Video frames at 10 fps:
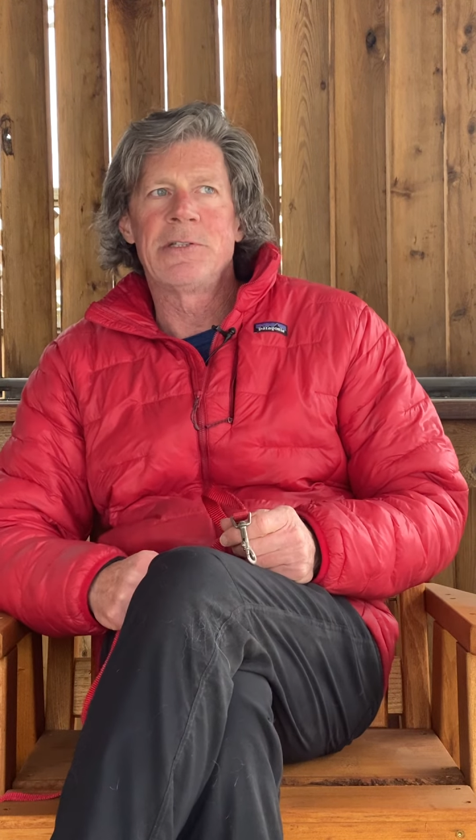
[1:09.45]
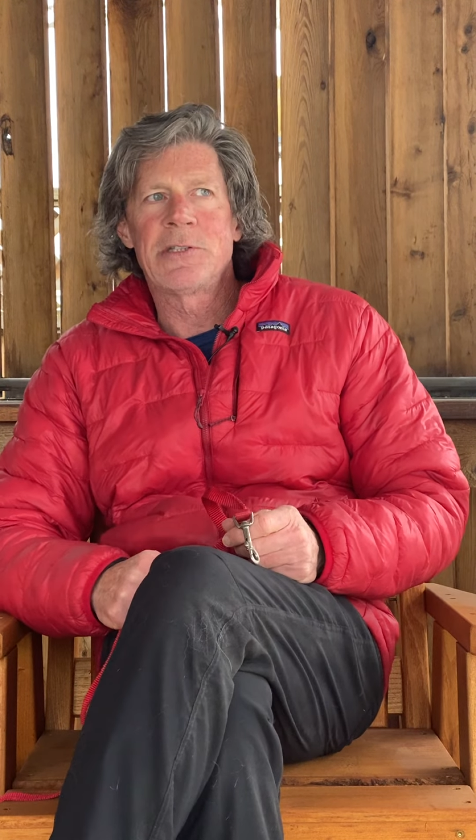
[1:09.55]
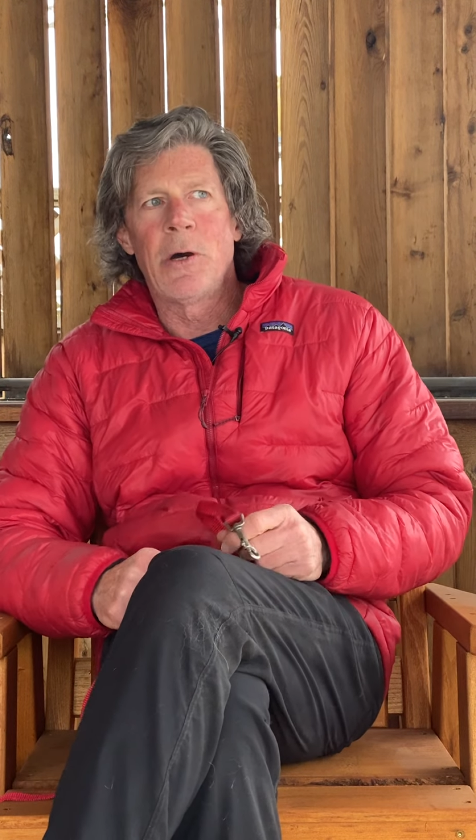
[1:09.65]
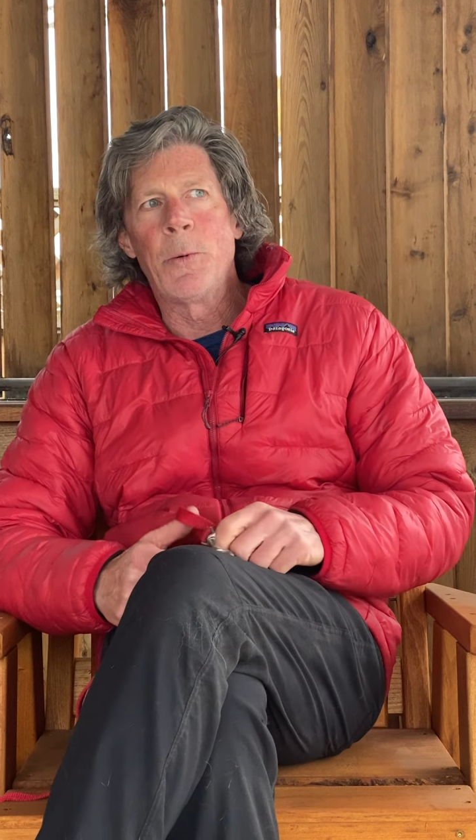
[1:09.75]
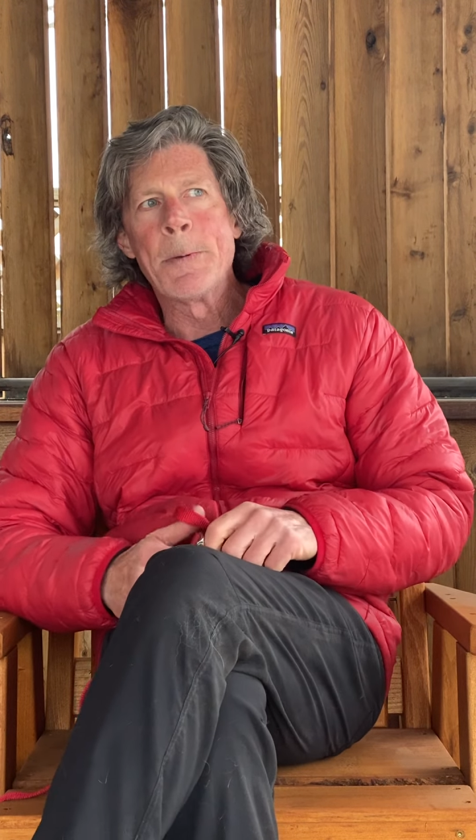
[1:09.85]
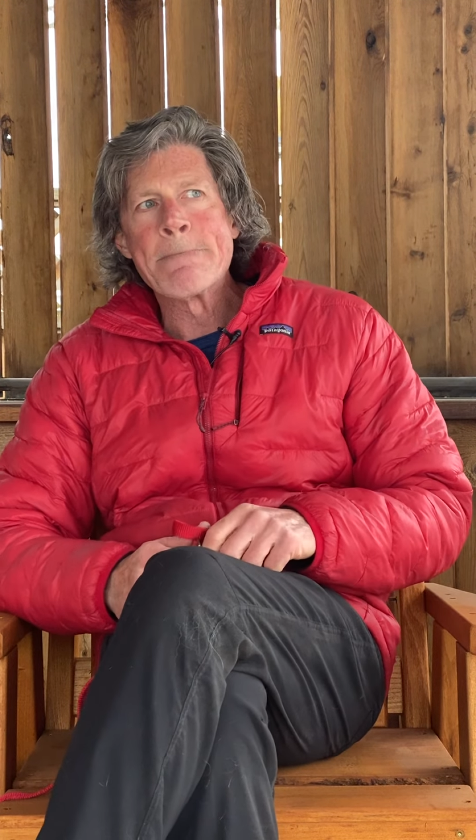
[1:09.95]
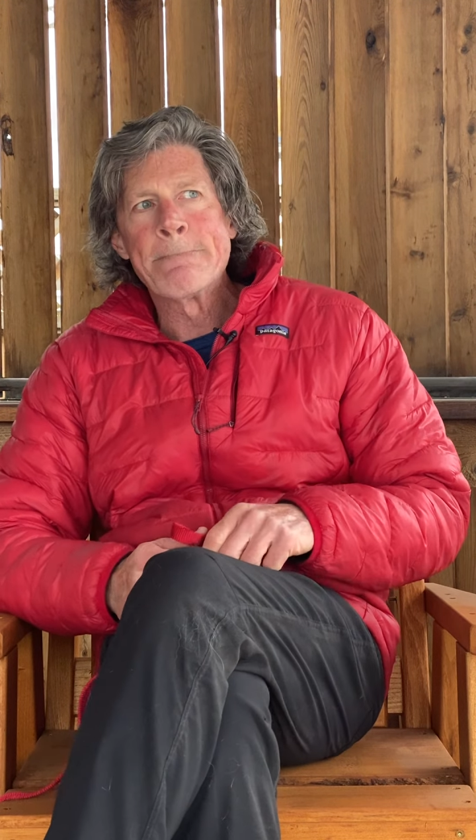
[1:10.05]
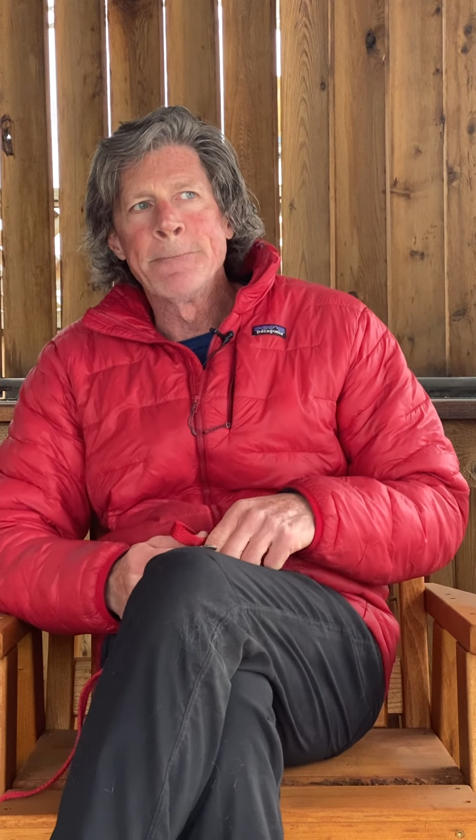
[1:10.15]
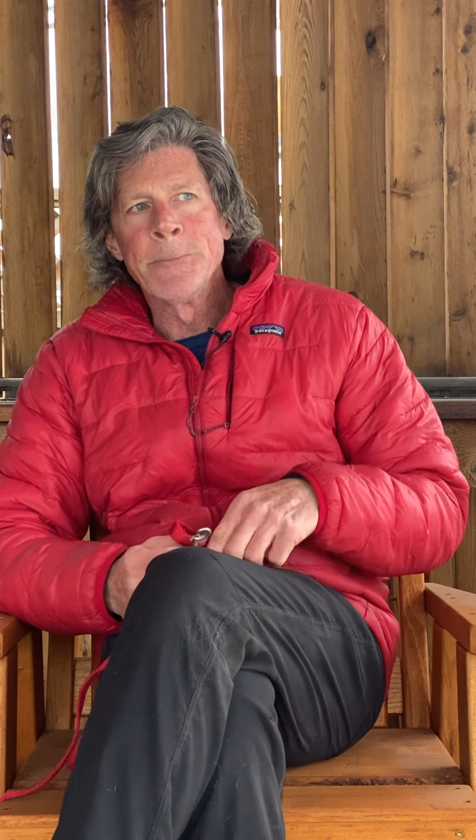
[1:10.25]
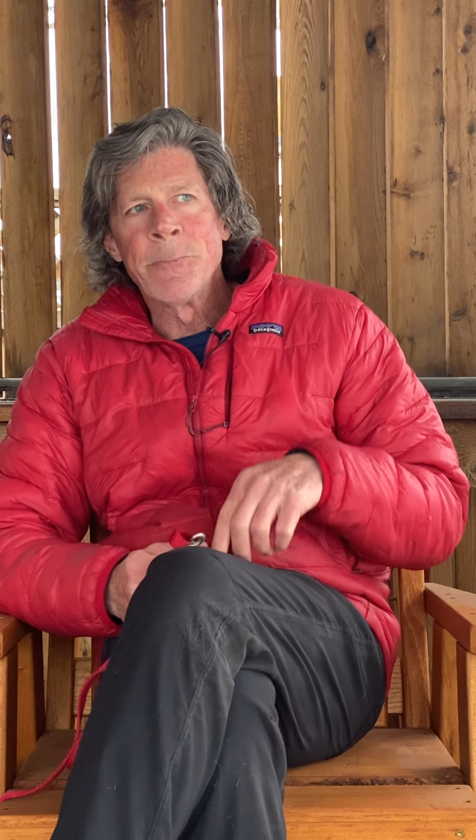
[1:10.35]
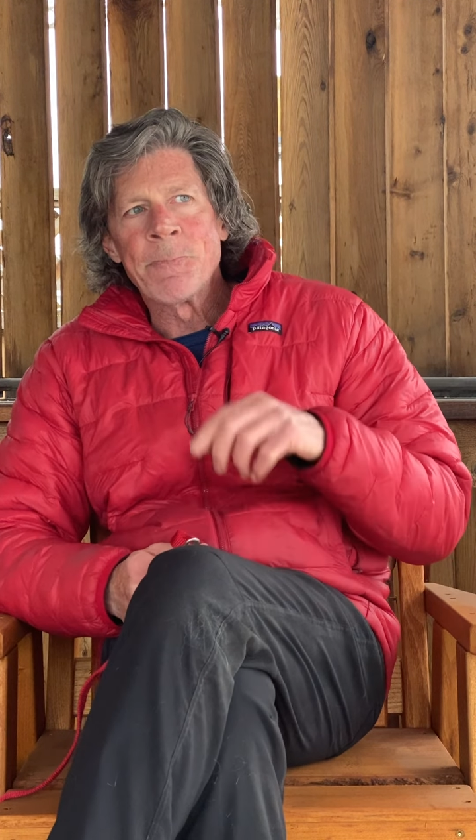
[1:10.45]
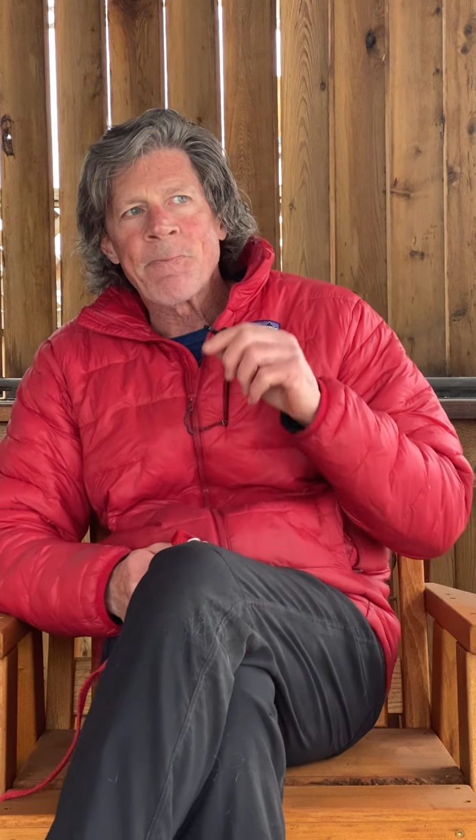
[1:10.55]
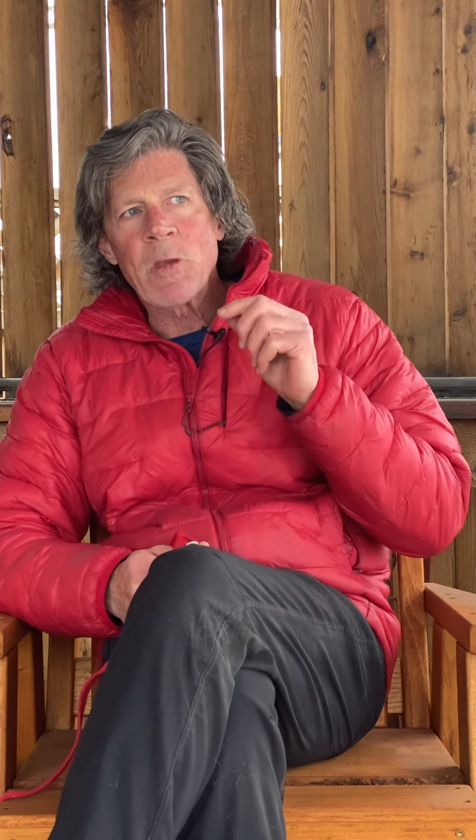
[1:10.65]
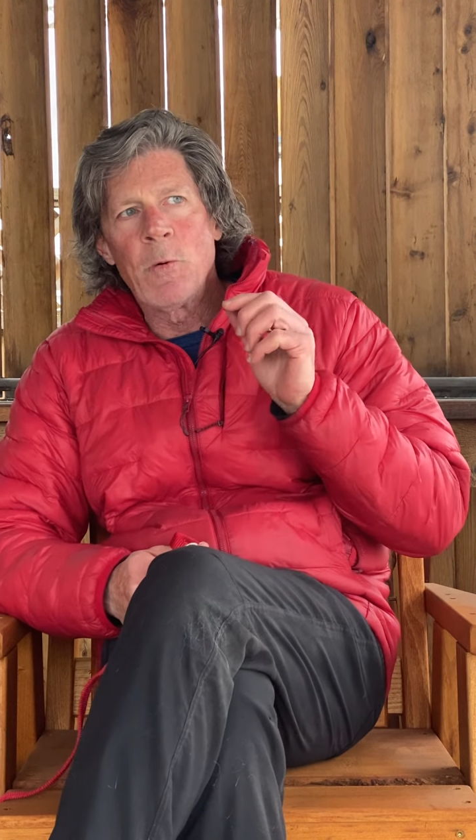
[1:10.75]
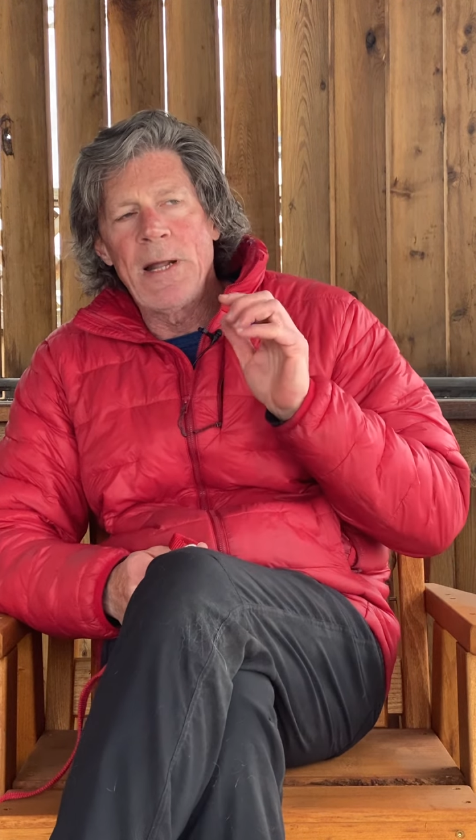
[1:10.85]
So
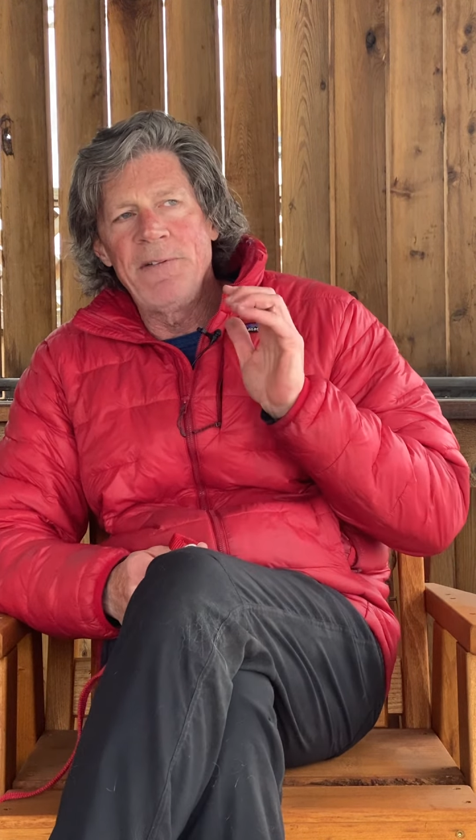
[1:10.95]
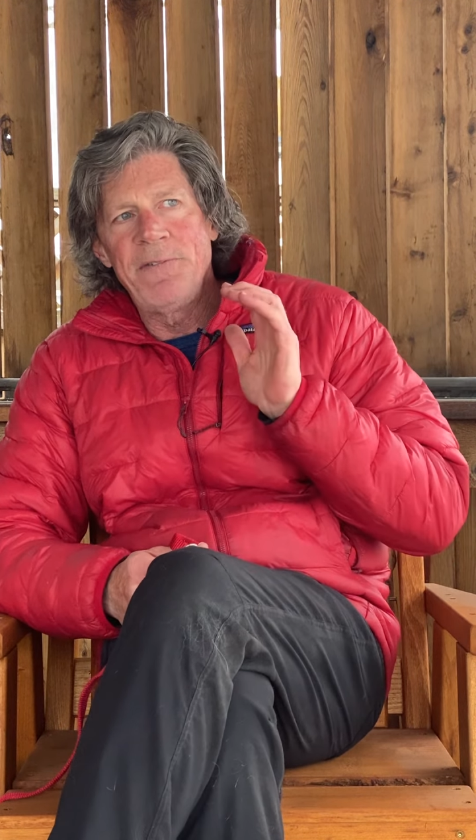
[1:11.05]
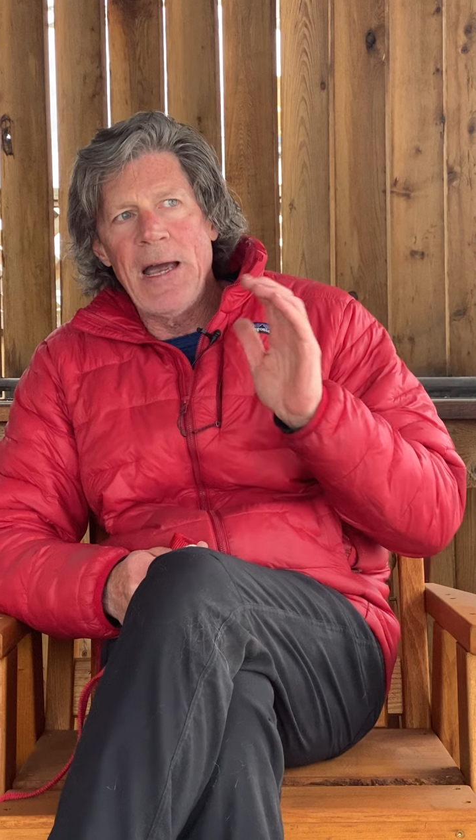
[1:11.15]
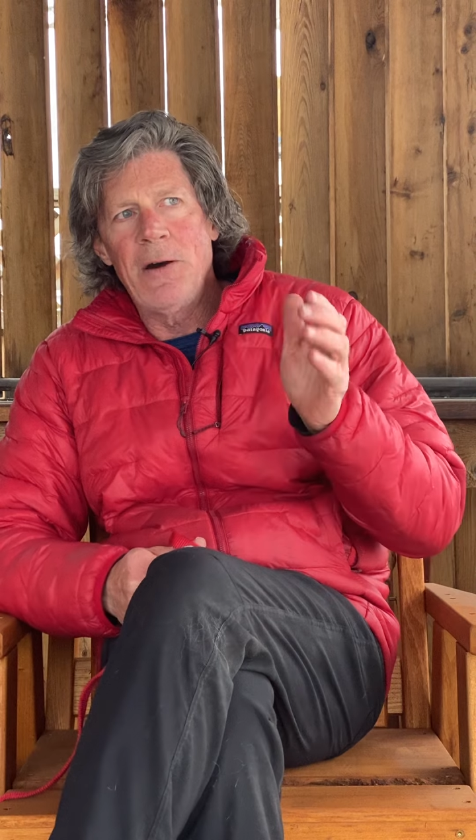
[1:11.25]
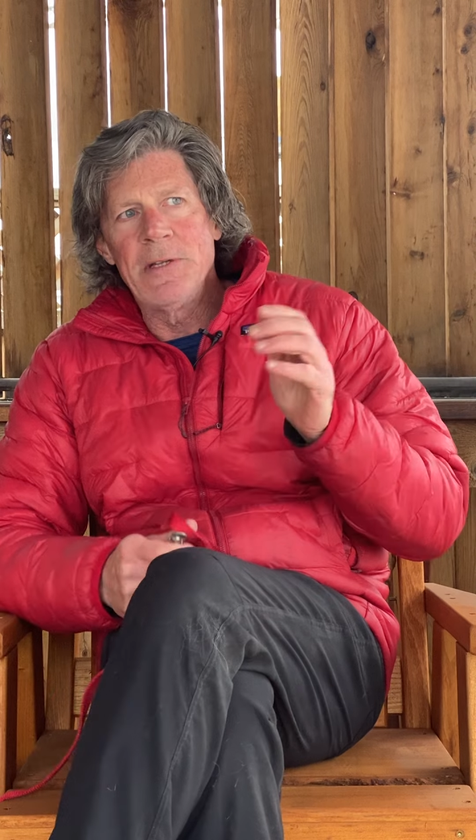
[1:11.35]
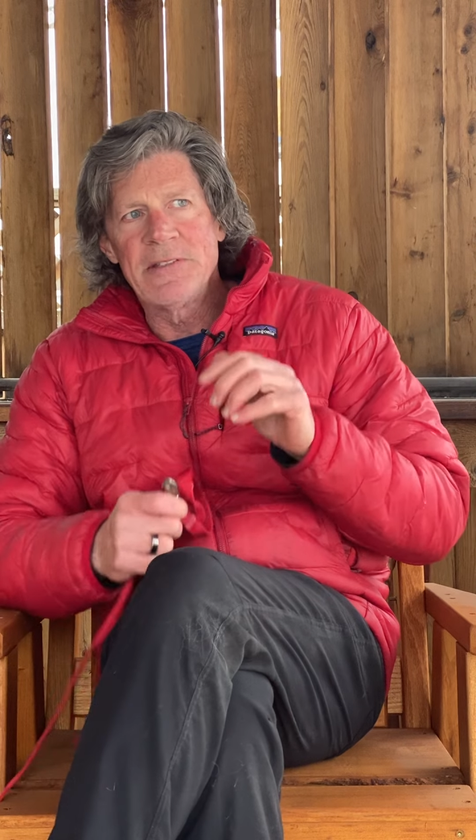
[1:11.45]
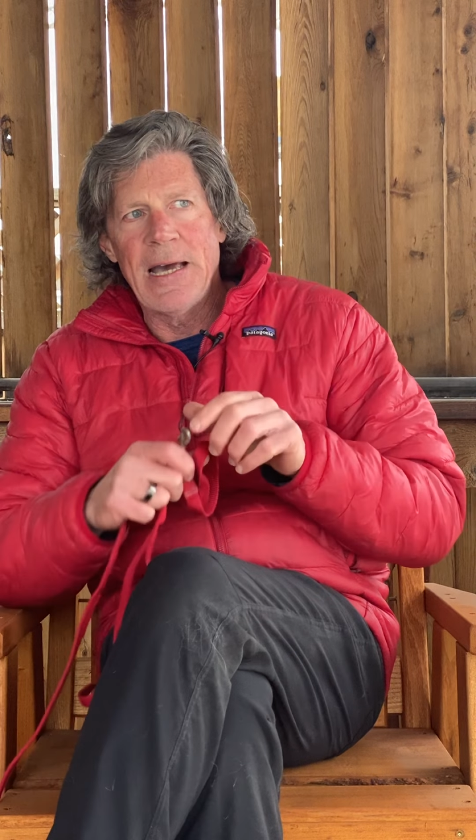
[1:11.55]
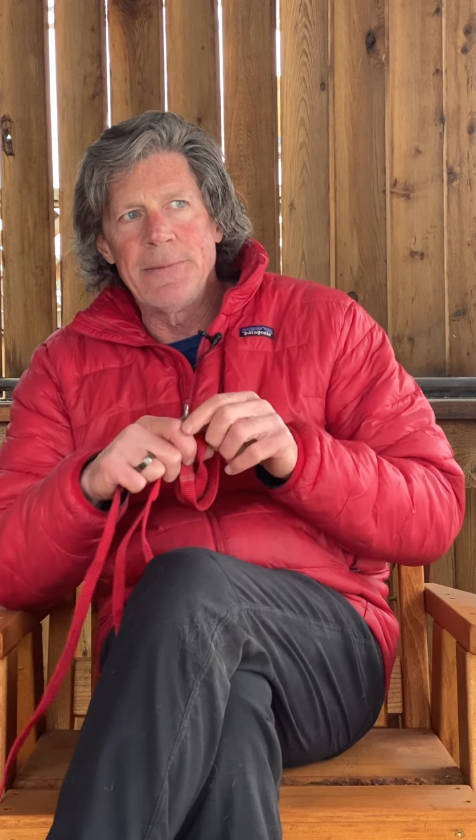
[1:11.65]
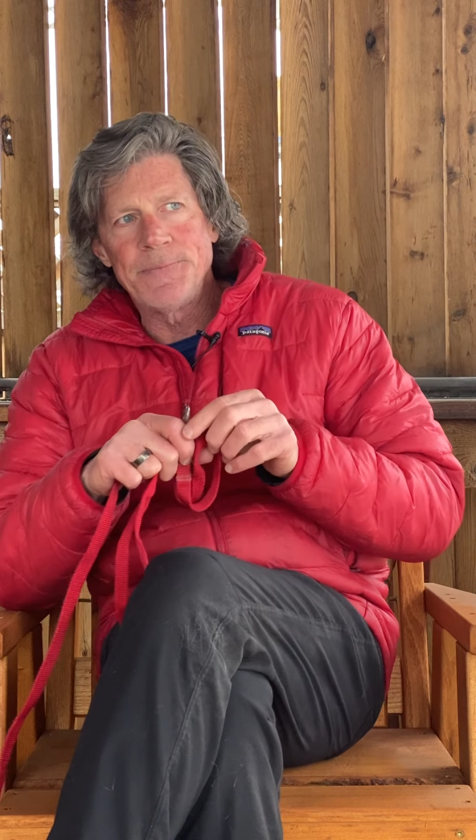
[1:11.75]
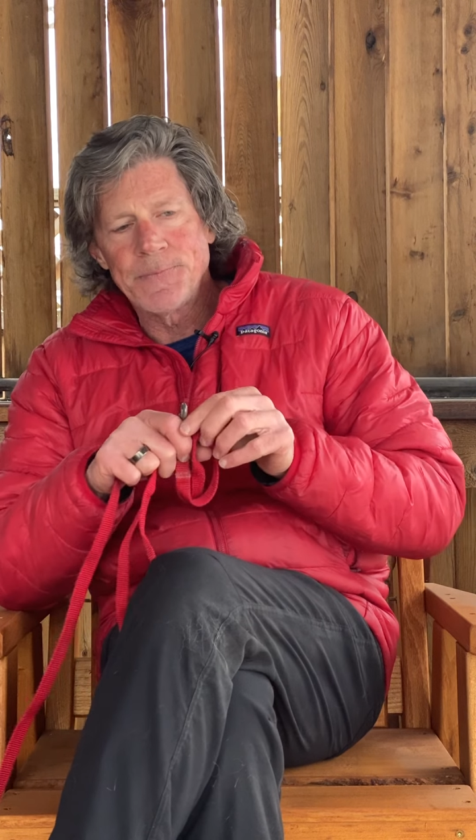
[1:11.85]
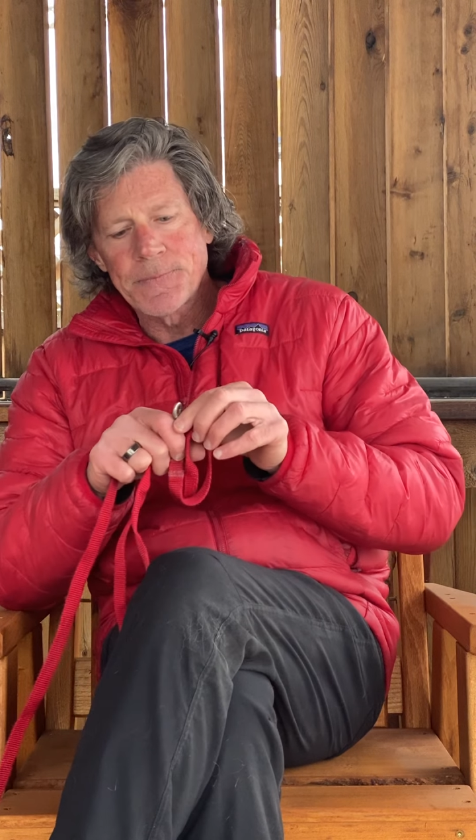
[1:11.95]
what I found is that